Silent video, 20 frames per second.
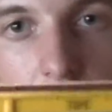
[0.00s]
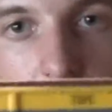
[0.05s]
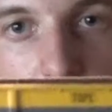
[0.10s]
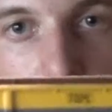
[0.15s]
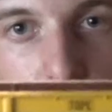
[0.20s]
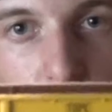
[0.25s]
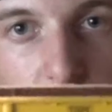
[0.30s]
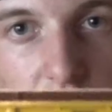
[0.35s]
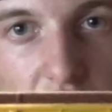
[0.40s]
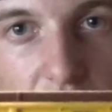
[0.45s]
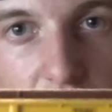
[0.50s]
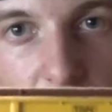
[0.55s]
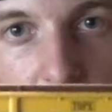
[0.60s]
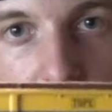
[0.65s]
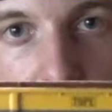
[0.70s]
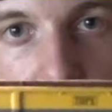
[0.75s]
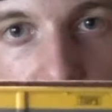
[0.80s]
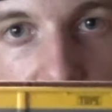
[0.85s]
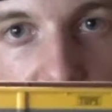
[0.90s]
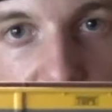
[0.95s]

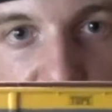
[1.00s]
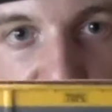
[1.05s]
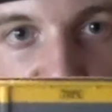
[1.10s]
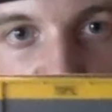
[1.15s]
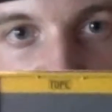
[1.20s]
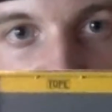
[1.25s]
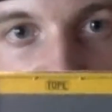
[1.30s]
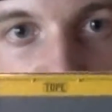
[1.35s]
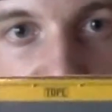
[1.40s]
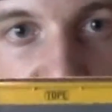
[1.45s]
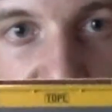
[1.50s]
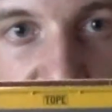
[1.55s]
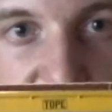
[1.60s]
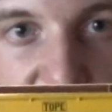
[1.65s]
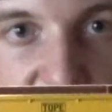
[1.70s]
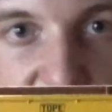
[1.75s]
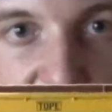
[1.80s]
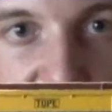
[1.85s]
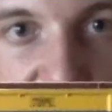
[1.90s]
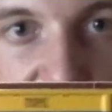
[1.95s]
Livery's
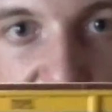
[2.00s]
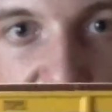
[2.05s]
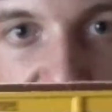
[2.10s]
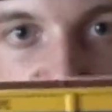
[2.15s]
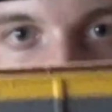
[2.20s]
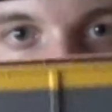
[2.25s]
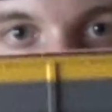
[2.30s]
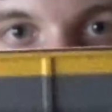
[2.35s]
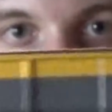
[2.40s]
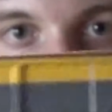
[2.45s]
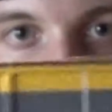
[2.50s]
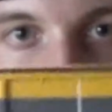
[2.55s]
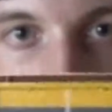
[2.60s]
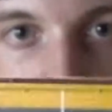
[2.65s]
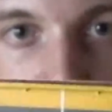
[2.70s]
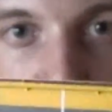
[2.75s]
very crisp